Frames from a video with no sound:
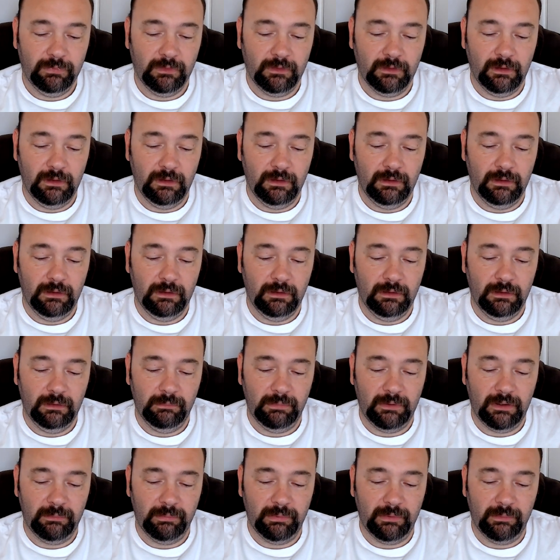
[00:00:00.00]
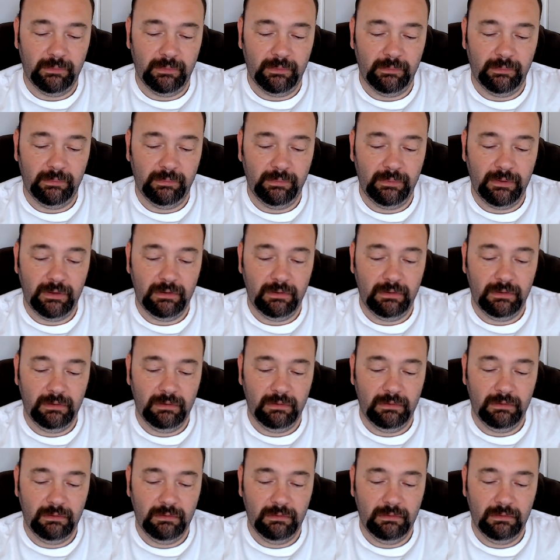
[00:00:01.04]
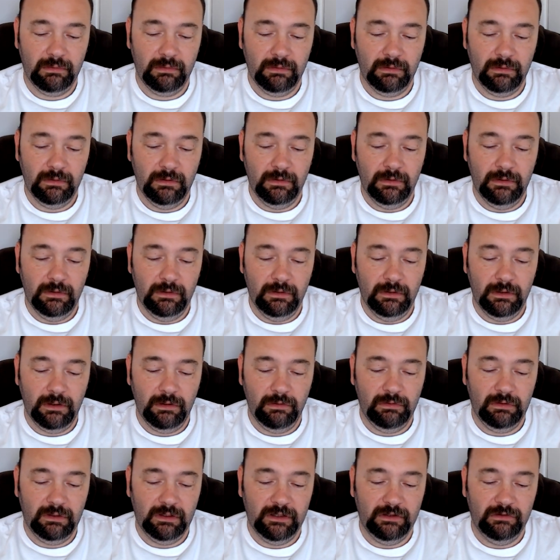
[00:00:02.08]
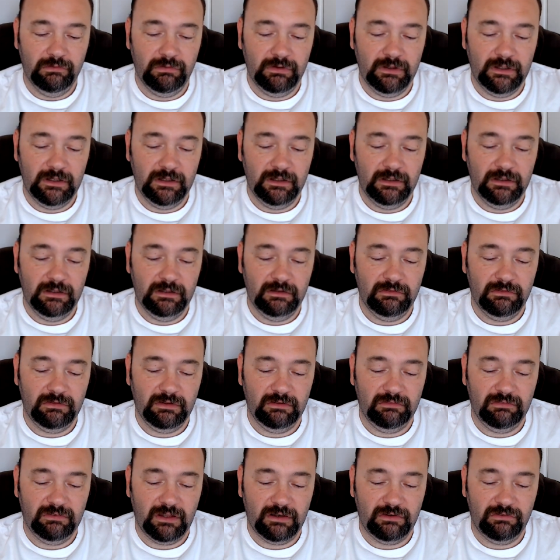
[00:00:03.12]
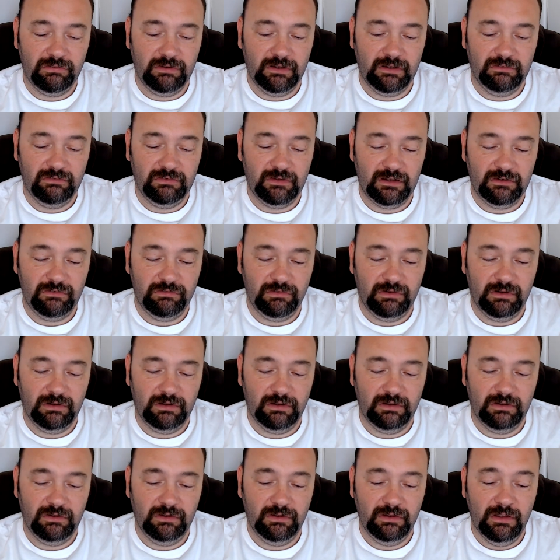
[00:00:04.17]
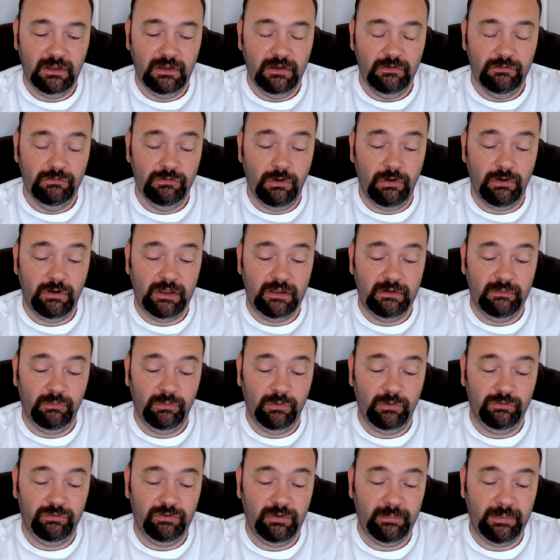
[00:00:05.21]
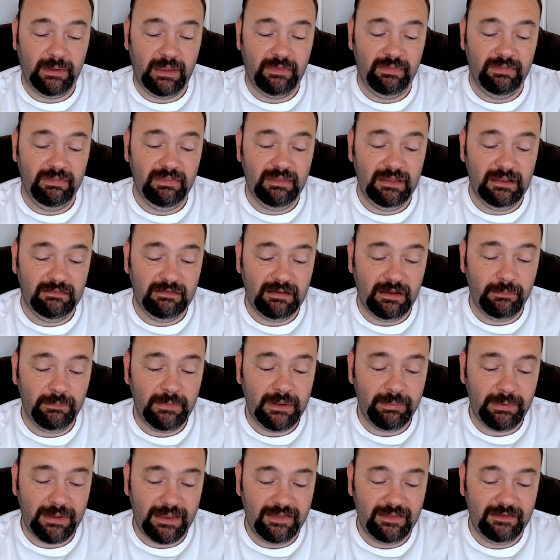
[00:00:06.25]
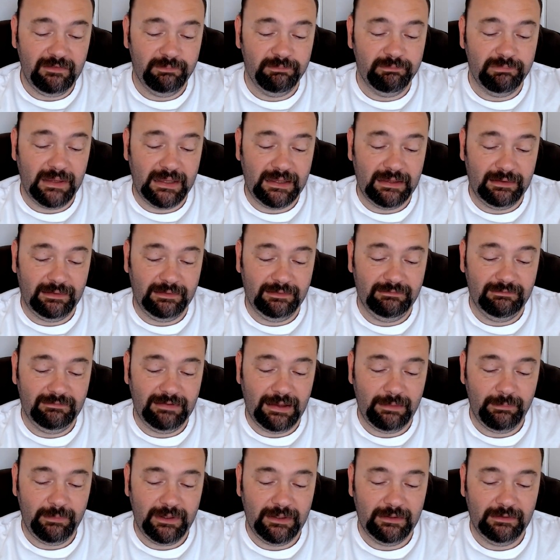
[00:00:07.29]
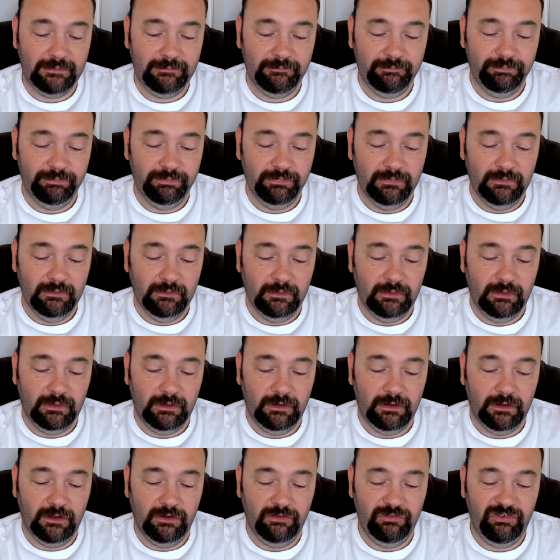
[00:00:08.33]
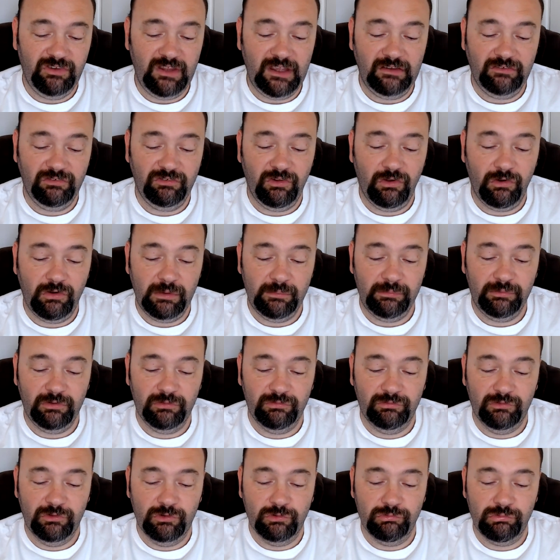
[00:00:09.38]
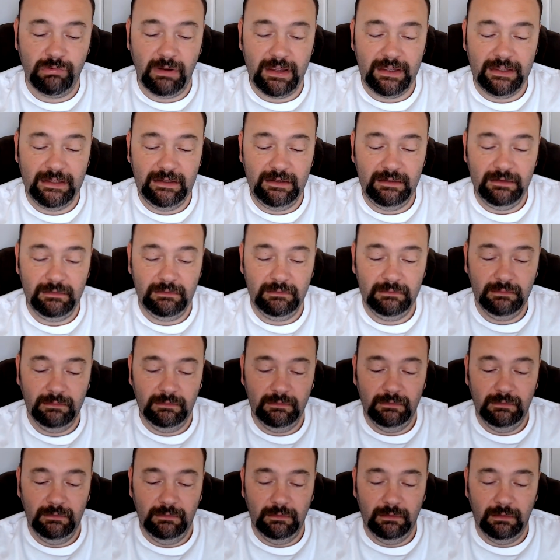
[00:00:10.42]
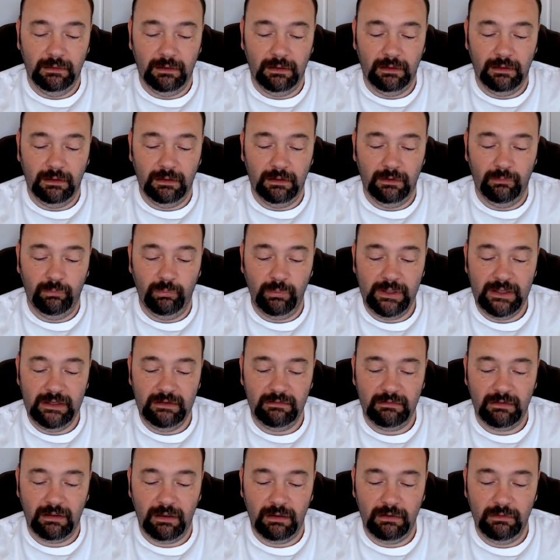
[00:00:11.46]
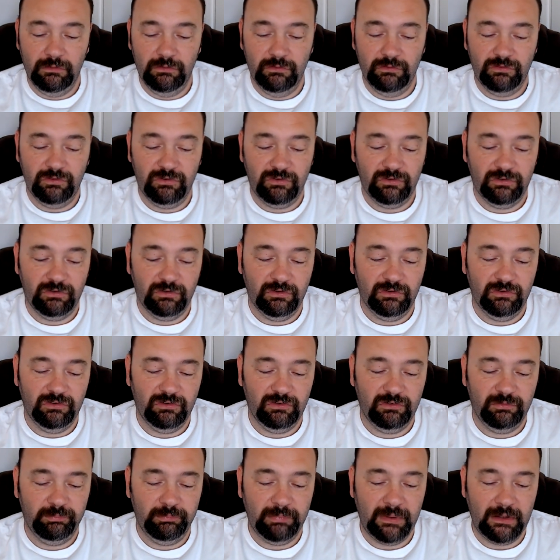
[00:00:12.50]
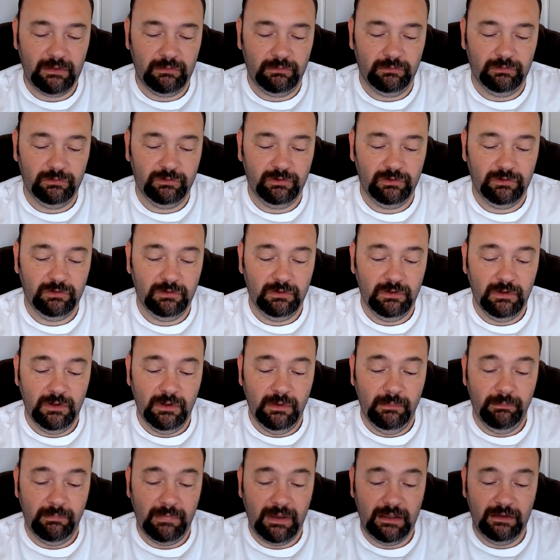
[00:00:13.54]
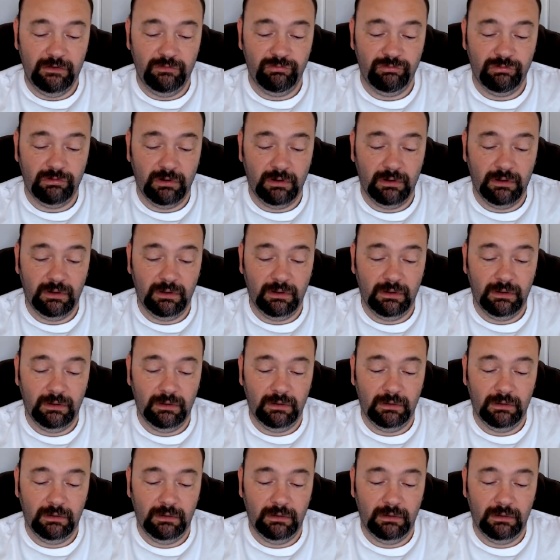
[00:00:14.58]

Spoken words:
Blah, blah, blah, blah. Local ingredients, etc., etc. Right, what's about, tell me about this beer, damn it. Six types of grain, wheat, oats, spelt, make for